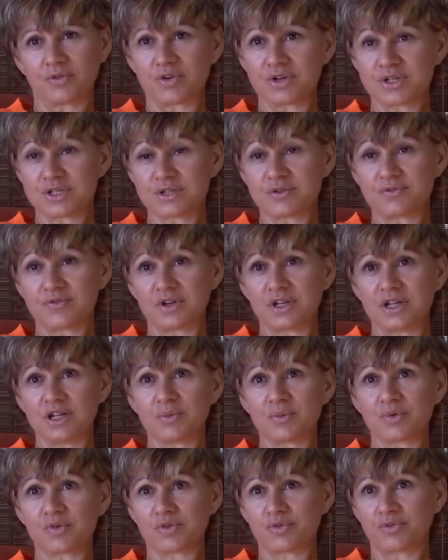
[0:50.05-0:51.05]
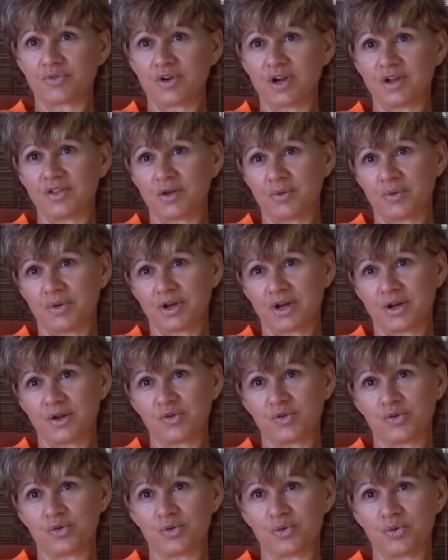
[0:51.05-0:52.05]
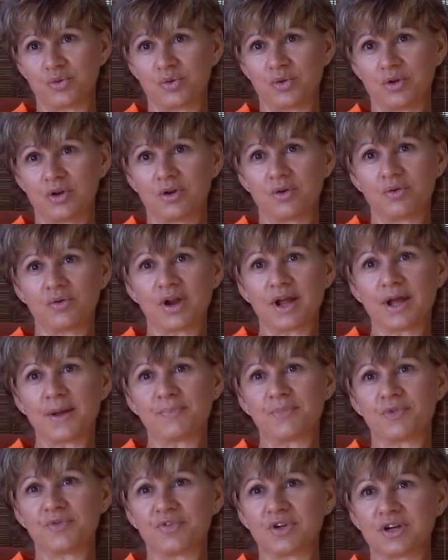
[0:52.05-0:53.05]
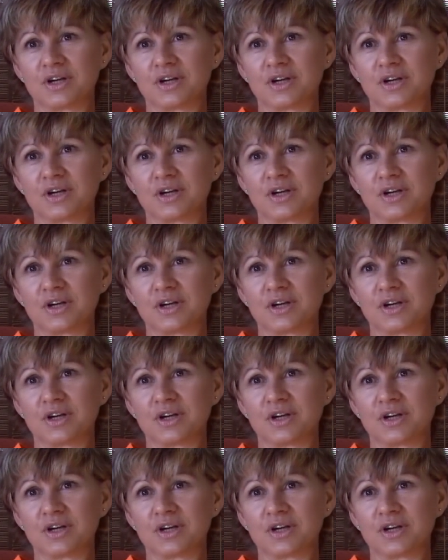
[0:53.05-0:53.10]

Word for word: aggressive and he was afraid they were going to ram the